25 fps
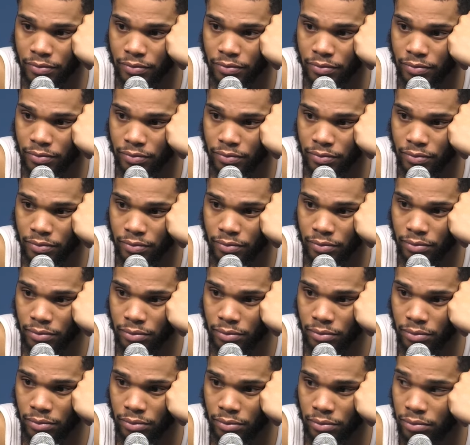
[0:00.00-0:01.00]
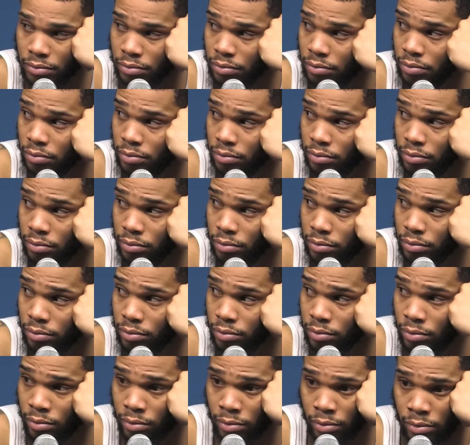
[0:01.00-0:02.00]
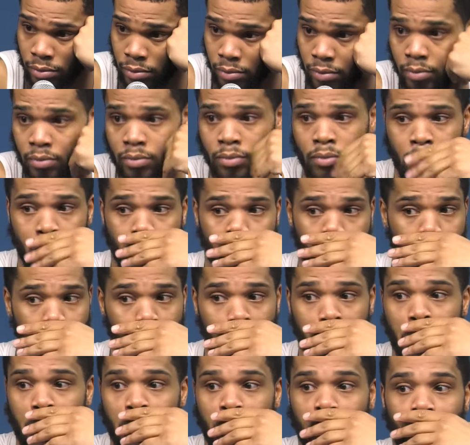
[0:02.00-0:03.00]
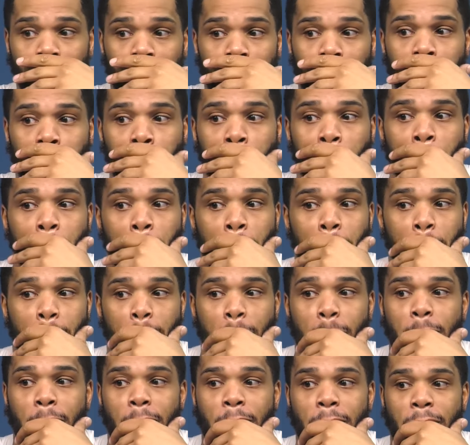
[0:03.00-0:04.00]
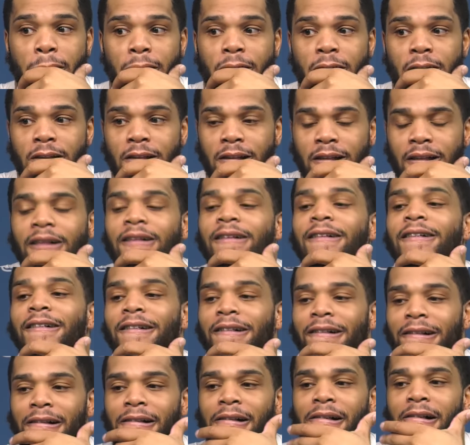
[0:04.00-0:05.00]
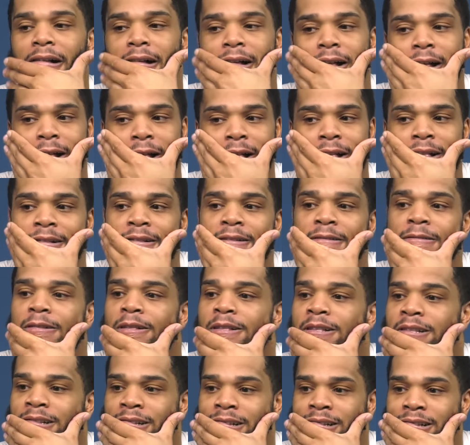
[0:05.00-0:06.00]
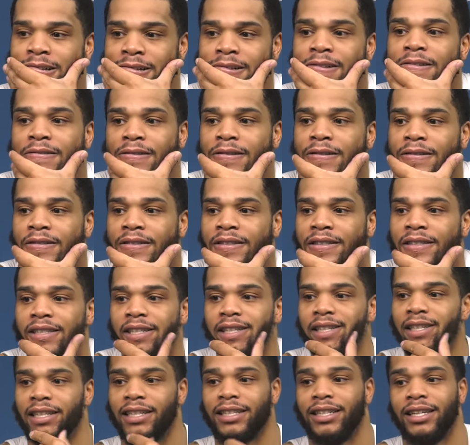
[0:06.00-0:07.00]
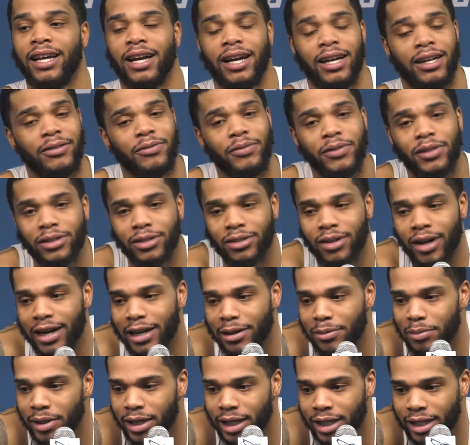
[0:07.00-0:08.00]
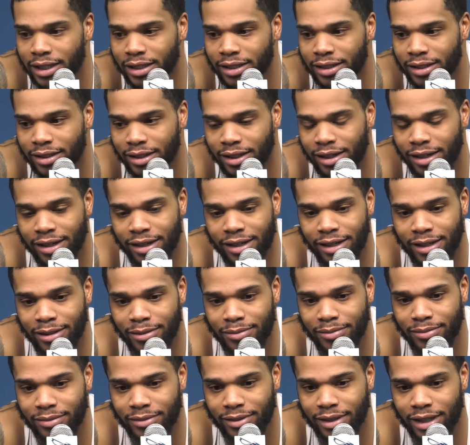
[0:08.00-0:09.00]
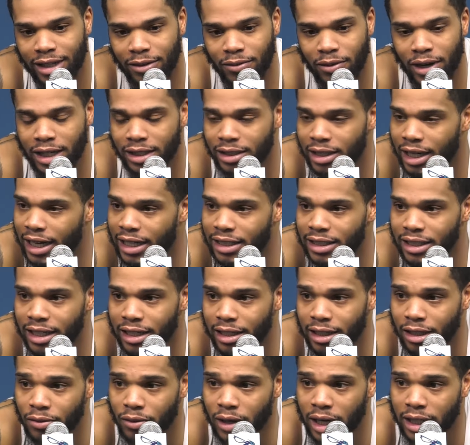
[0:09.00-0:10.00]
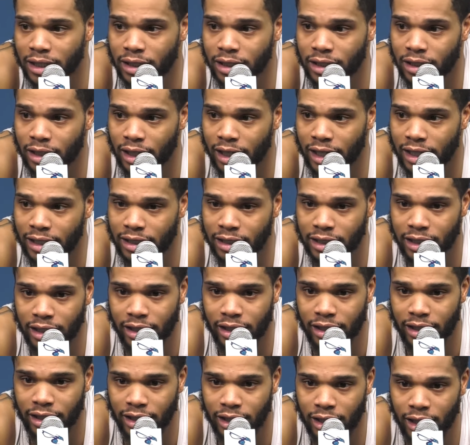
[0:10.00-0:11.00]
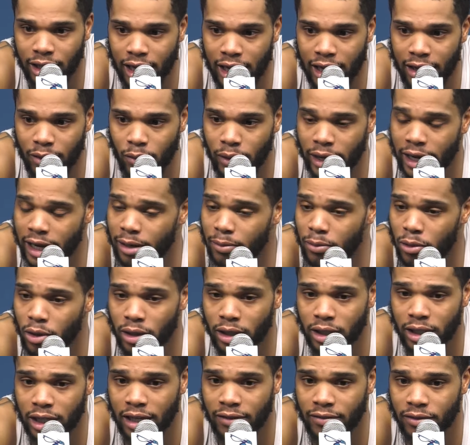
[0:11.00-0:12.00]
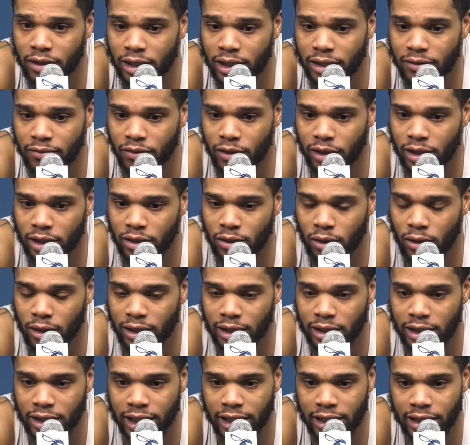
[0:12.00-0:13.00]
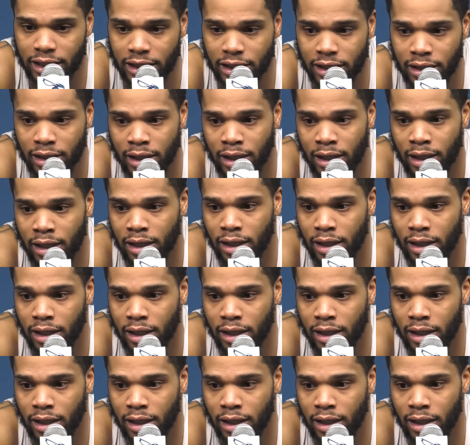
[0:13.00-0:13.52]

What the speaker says: And we talked about it last week, but you've now officially surpassed your hometown hero, Glenn Rice, and 3-pointers. So just how did that feel? It feels great, man. Glenn Rice, like I said, Glenn Rice is a legend here. He did a lot, way more than I've done for this organization.